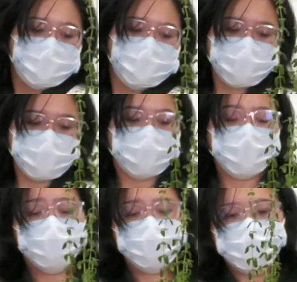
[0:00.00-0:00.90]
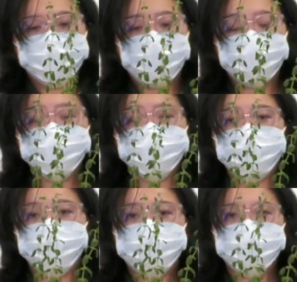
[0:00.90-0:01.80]
Okay, so how to
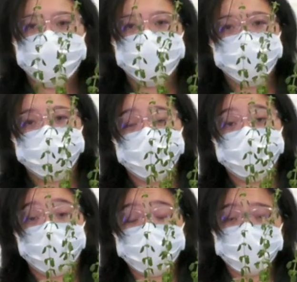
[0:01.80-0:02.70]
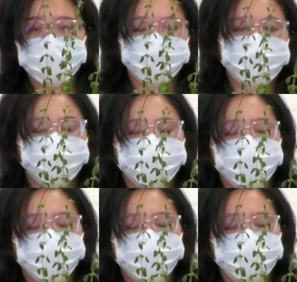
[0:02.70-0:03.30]
tell whether you need to water the plant